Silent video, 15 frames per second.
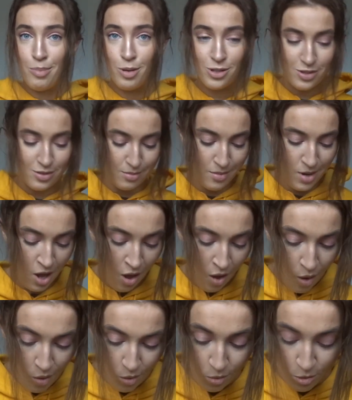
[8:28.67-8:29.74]
put some
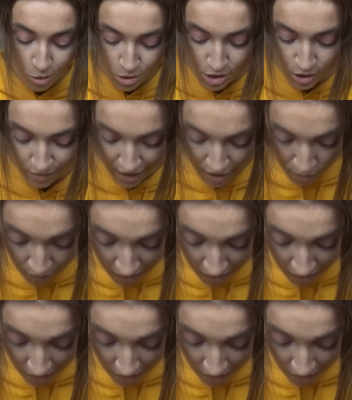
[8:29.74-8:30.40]
water in